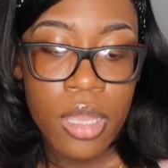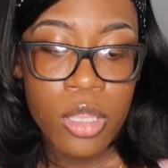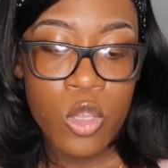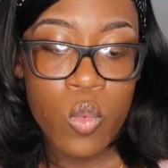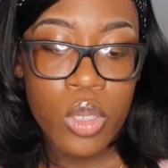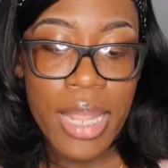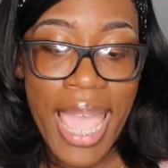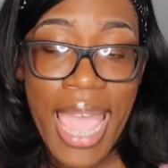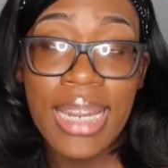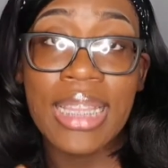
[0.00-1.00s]
you will
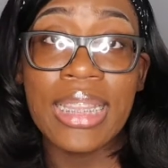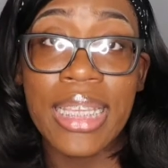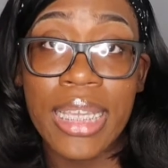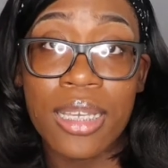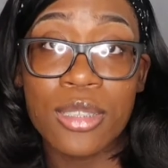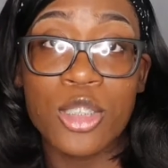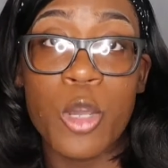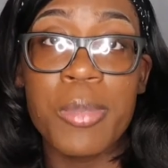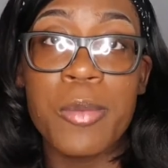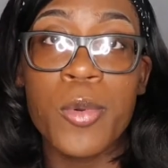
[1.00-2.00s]
add a link
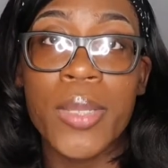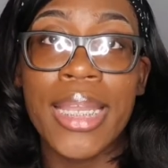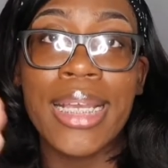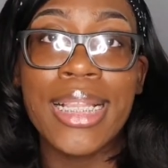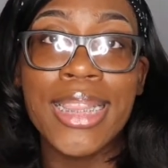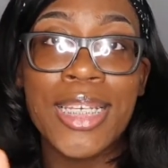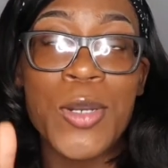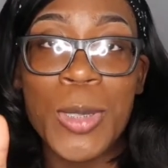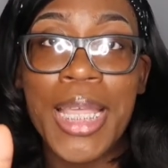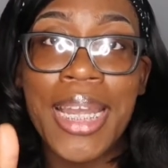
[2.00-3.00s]
so people can click
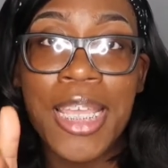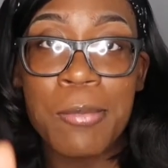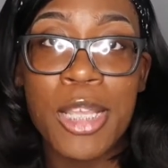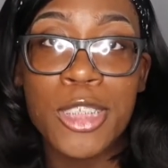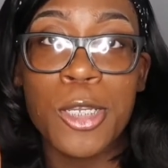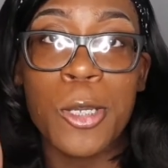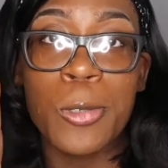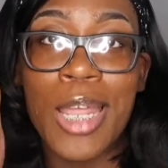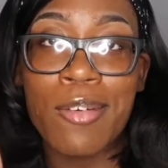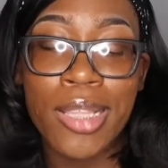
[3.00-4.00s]
on that image and
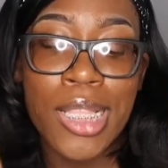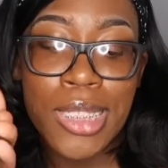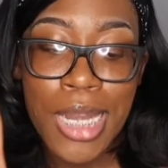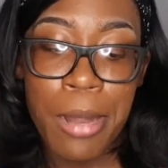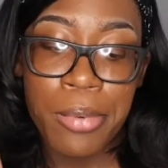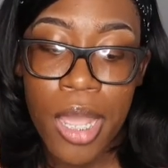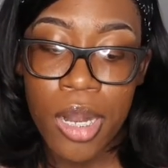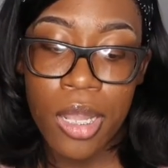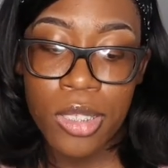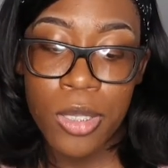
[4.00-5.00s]
go directly to that
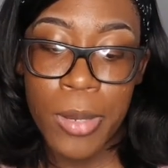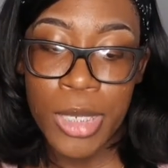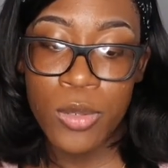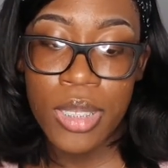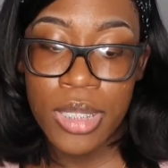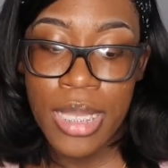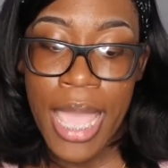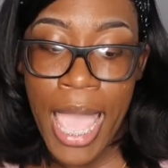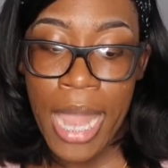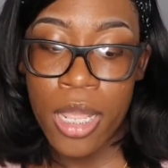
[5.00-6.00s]
product. So as you can see I
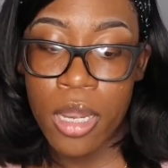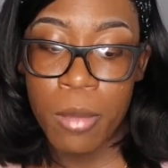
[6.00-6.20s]
added